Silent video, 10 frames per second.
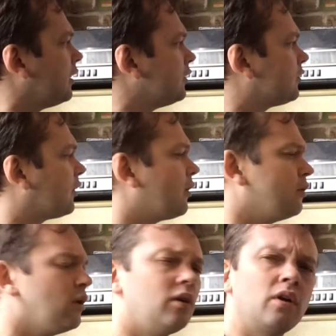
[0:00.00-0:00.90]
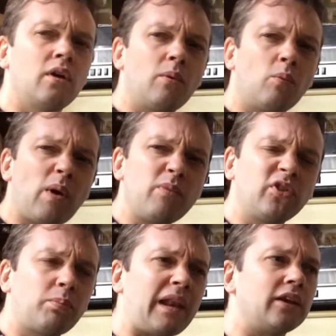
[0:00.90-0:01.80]
So, when we're
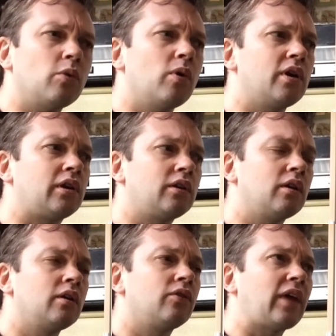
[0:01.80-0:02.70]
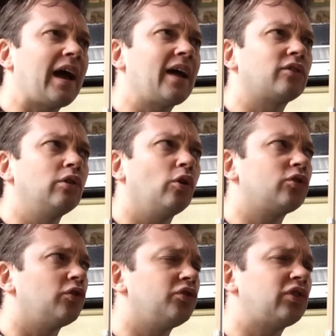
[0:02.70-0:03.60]
spelling a word that has
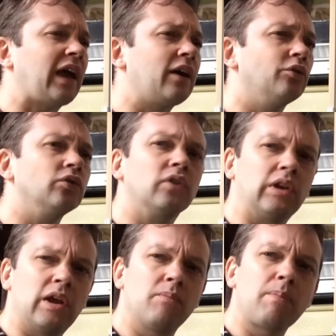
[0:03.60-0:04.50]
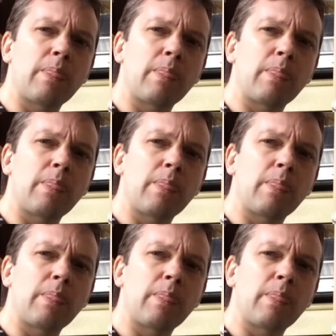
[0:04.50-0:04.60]
lots of sounds in it,